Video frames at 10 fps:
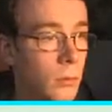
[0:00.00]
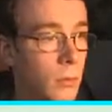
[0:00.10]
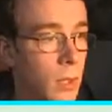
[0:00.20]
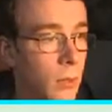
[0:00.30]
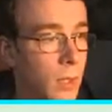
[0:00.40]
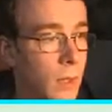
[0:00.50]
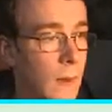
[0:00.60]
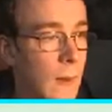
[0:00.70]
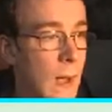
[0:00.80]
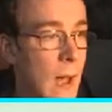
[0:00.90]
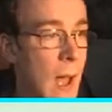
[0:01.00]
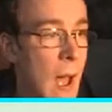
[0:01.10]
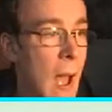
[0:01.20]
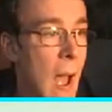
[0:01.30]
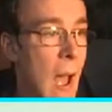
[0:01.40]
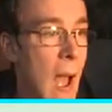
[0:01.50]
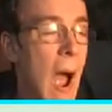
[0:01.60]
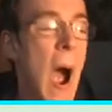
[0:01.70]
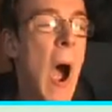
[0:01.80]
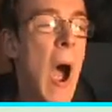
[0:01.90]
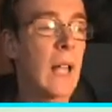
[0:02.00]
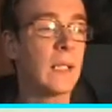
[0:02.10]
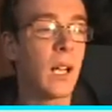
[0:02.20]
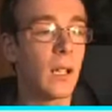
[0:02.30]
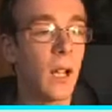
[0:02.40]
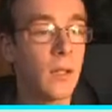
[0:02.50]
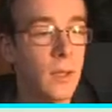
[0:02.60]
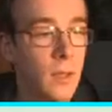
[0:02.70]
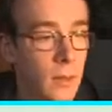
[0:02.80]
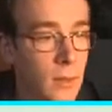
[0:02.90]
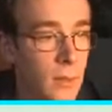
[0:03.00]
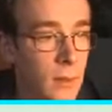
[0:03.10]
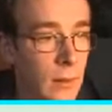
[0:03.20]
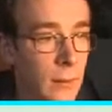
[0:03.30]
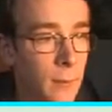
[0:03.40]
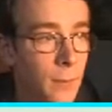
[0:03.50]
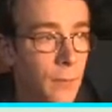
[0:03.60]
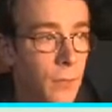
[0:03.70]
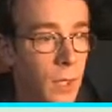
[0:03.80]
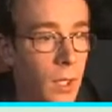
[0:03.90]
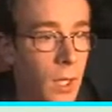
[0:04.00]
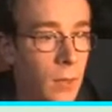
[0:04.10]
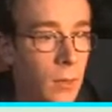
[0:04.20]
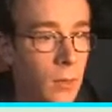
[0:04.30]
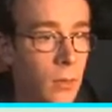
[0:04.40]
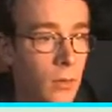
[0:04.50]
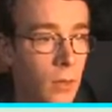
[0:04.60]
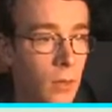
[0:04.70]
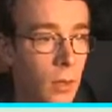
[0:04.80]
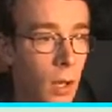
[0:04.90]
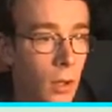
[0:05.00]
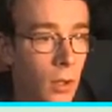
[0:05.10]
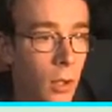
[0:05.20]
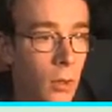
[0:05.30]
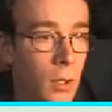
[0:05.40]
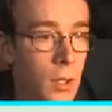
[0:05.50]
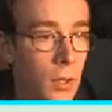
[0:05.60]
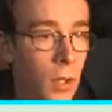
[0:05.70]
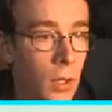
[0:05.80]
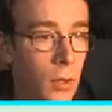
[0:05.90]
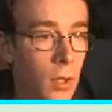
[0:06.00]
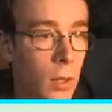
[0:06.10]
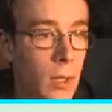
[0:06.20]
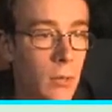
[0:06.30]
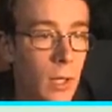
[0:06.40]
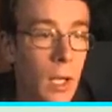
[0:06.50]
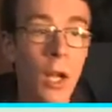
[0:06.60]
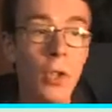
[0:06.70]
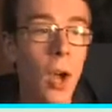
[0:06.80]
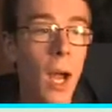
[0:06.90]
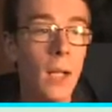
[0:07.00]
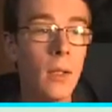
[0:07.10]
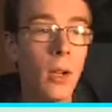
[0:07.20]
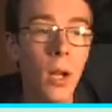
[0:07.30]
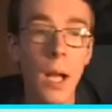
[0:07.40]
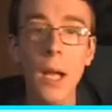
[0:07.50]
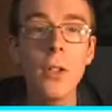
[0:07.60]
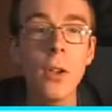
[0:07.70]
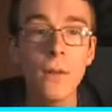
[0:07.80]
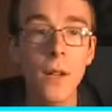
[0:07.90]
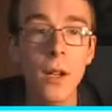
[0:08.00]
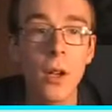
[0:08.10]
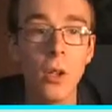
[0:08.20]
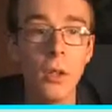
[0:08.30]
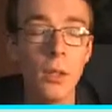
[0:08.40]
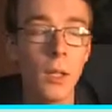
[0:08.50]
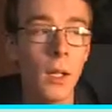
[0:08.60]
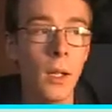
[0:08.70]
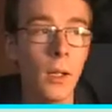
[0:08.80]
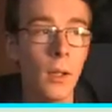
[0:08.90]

Maybe. Ah, that's our class. Right, uh, Colton, you lost. I beat you again. No, I did not. I did not fight a Colton, did I?